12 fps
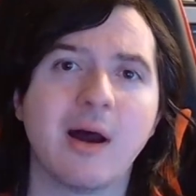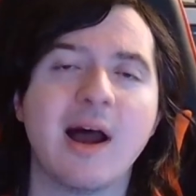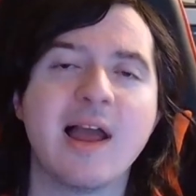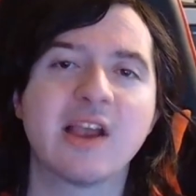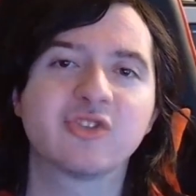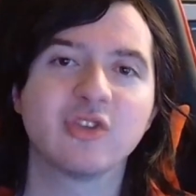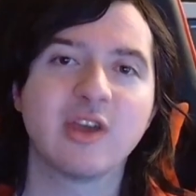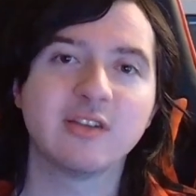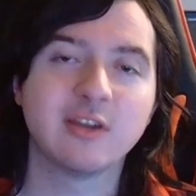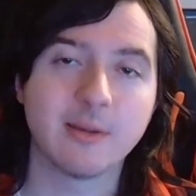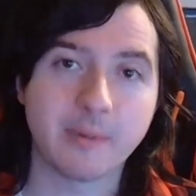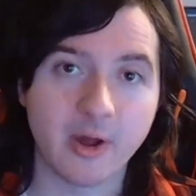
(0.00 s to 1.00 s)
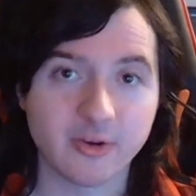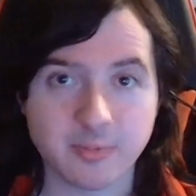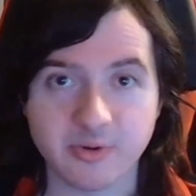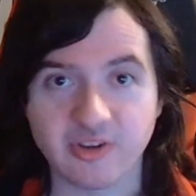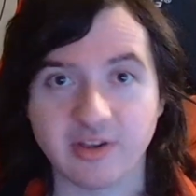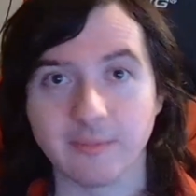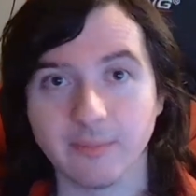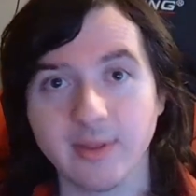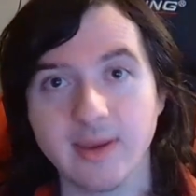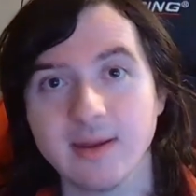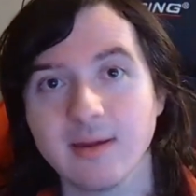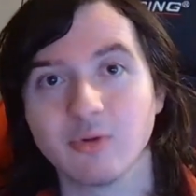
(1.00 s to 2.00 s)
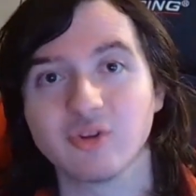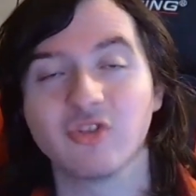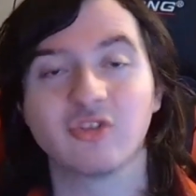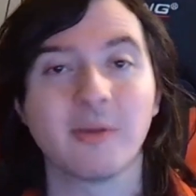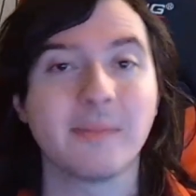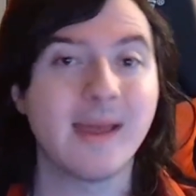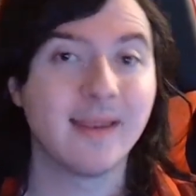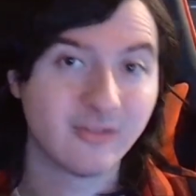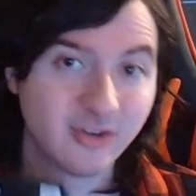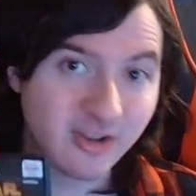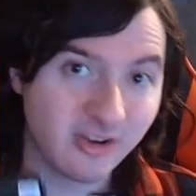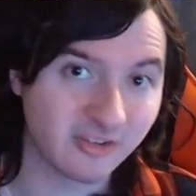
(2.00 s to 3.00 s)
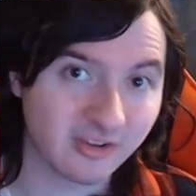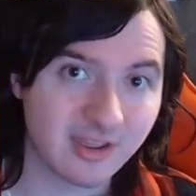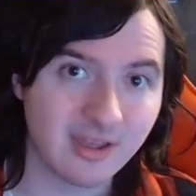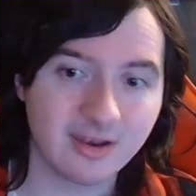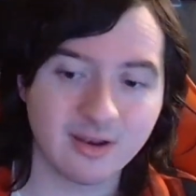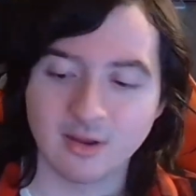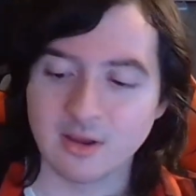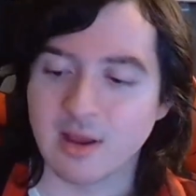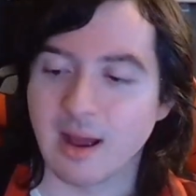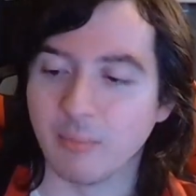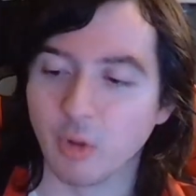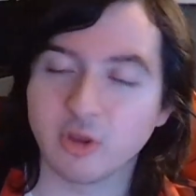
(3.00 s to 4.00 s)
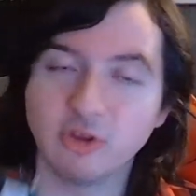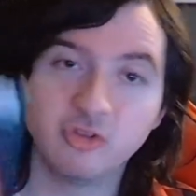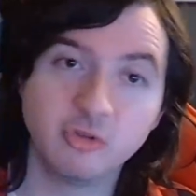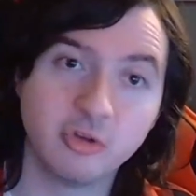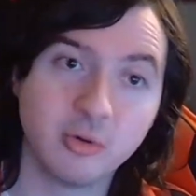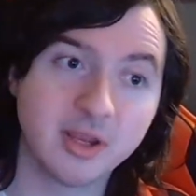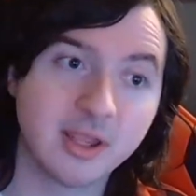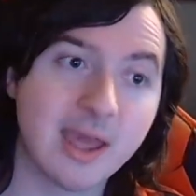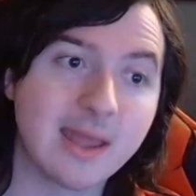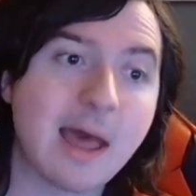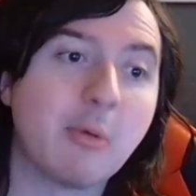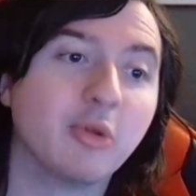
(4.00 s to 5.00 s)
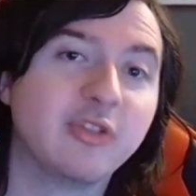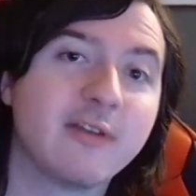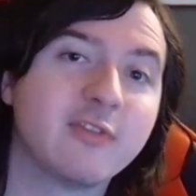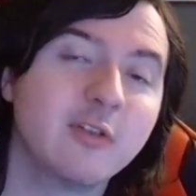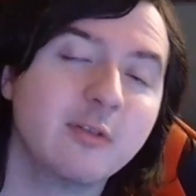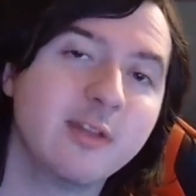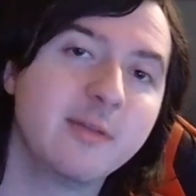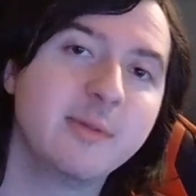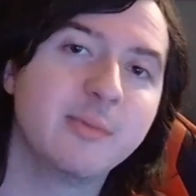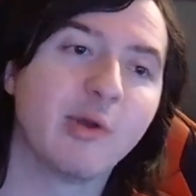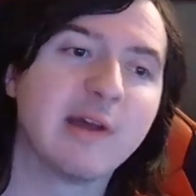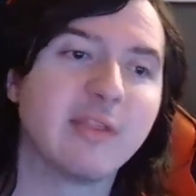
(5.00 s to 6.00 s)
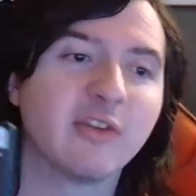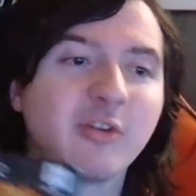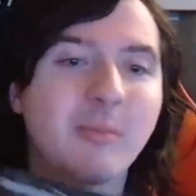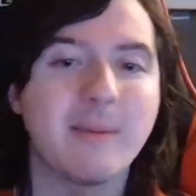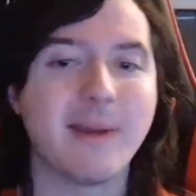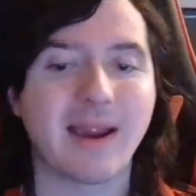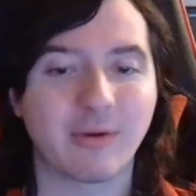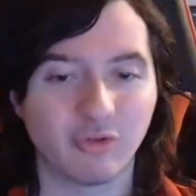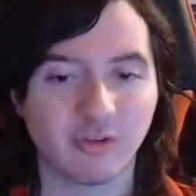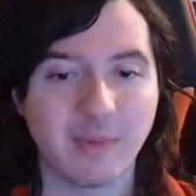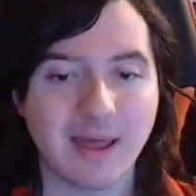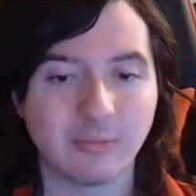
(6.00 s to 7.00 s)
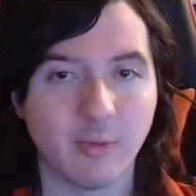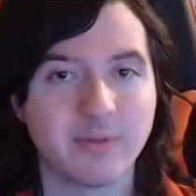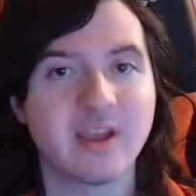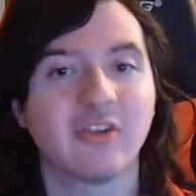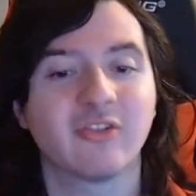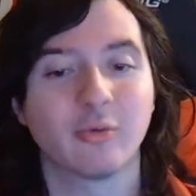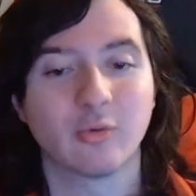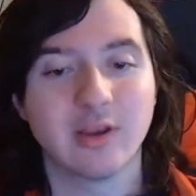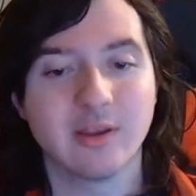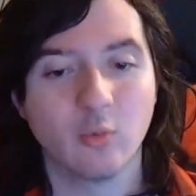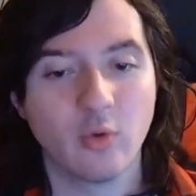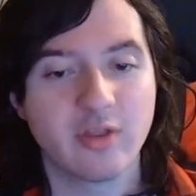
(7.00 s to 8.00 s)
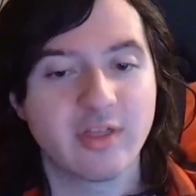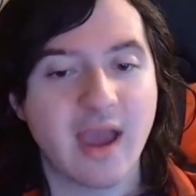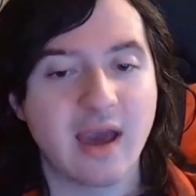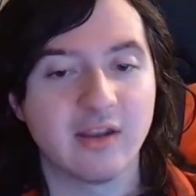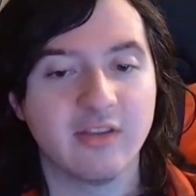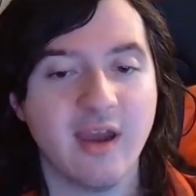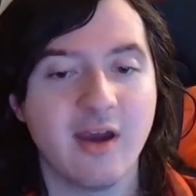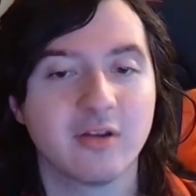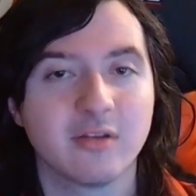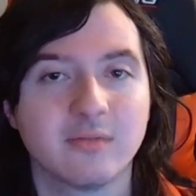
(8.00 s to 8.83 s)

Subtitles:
I actually ended up 100% completing it, which is something I never did as a kid. I'm looking to do it again. I will definitely be playing this on my backwards compatible PS3 without a doubt.